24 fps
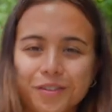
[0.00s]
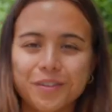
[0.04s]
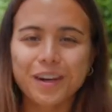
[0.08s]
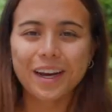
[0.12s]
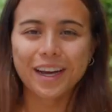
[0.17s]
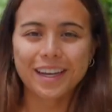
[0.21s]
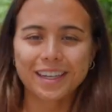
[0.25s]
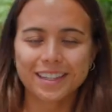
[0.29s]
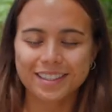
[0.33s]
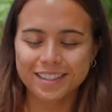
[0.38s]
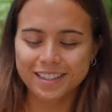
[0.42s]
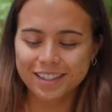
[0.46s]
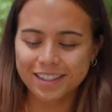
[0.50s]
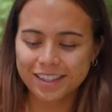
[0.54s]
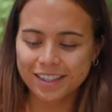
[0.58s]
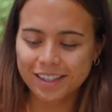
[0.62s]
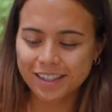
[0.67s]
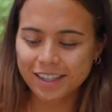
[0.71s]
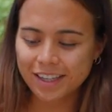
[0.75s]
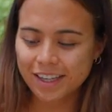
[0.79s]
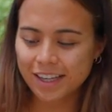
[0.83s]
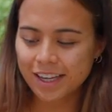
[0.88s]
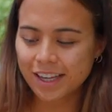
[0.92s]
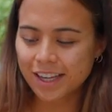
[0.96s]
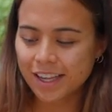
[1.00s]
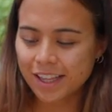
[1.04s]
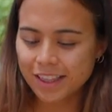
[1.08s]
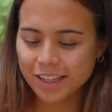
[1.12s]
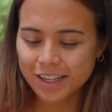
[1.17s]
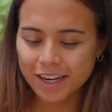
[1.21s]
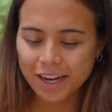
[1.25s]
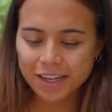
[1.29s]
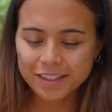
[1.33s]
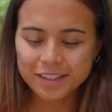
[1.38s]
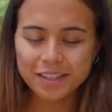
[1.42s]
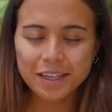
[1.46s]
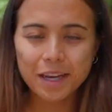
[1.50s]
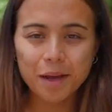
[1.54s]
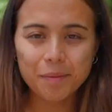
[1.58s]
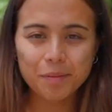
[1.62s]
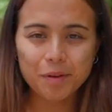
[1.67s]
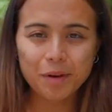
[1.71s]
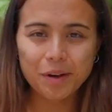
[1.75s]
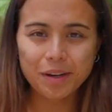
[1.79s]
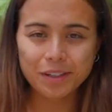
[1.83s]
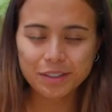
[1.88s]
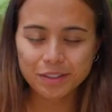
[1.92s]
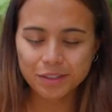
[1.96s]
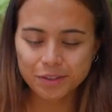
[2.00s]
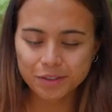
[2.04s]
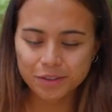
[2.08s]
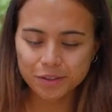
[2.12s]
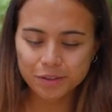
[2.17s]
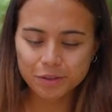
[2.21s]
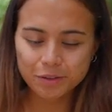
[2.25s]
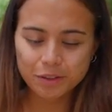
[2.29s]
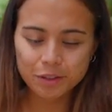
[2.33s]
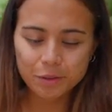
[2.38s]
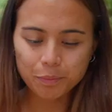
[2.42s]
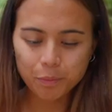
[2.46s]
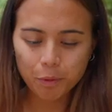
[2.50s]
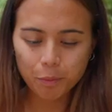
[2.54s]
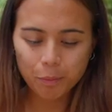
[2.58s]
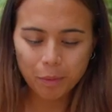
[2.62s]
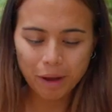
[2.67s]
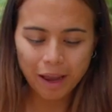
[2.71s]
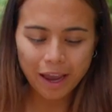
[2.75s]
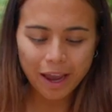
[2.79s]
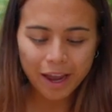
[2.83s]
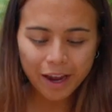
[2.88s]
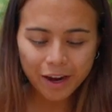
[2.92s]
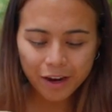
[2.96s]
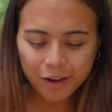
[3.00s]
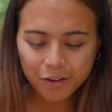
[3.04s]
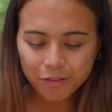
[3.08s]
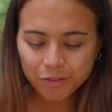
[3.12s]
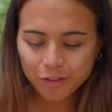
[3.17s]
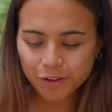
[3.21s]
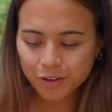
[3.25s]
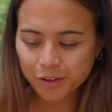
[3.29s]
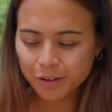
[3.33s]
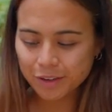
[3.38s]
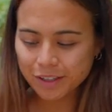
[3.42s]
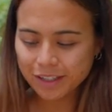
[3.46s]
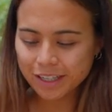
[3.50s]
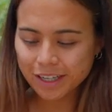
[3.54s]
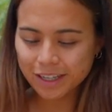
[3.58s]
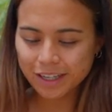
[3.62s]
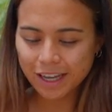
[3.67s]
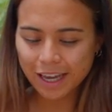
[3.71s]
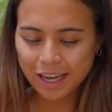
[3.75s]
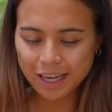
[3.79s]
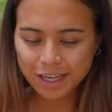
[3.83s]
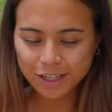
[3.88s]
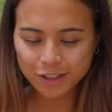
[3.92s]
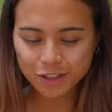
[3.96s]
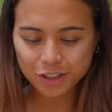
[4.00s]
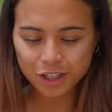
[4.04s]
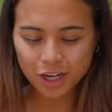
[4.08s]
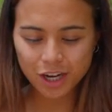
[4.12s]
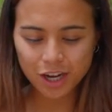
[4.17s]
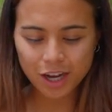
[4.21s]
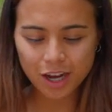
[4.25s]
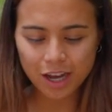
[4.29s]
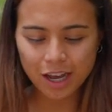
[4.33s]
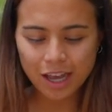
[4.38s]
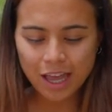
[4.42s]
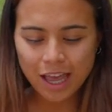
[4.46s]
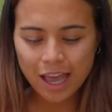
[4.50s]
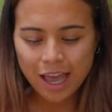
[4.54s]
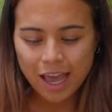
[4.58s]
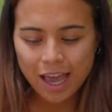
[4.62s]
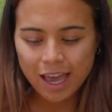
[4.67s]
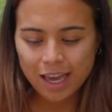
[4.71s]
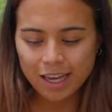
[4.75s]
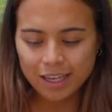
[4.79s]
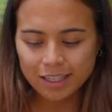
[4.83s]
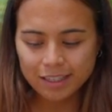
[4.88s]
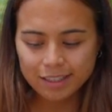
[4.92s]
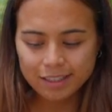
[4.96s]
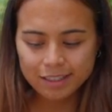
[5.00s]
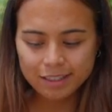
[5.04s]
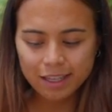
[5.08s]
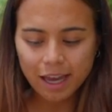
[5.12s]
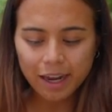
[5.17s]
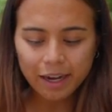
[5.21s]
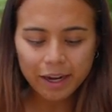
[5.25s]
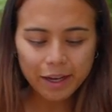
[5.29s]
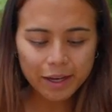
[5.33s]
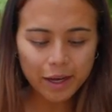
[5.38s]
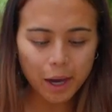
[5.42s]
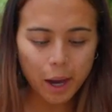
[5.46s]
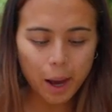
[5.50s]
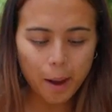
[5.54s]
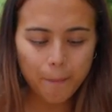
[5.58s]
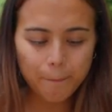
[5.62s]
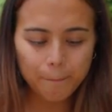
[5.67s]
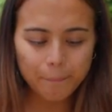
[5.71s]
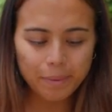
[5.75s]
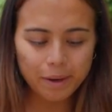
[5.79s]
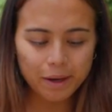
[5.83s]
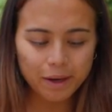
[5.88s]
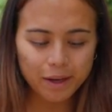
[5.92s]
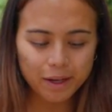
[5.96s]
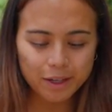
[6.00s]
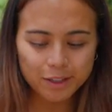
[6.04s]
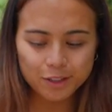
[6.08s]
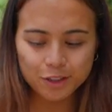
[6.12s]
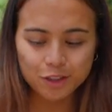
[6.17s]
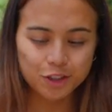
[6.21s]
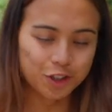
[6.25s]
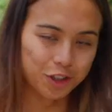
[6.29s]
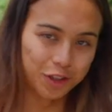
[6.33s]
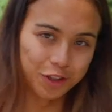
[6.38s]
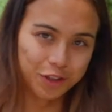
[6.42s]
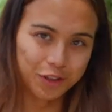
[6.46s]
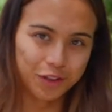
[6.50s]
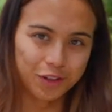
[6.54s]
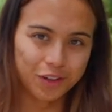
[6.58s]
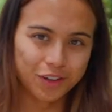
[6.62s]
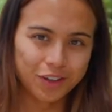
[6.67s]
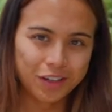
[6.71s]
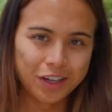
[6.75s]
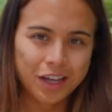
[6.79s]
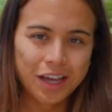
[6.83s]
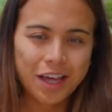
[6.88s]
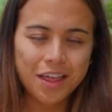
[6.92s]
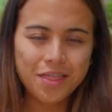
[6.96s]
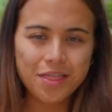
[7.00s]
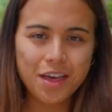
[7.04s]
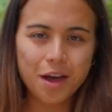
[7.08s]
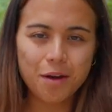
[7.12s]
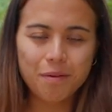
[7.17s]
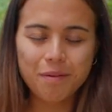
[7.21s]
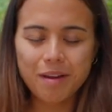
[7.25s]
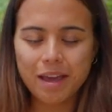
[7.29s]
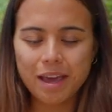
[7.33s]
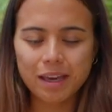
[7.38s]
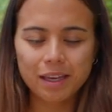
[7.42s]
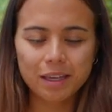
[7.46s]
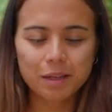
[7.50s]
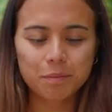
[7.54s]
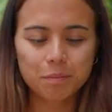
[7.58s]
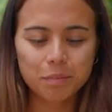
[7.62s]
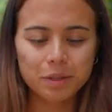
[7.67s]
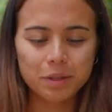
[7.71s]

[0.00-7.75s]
right, the next thing I'm going to do to prepare for going to Asia is setting up a journal. That way I can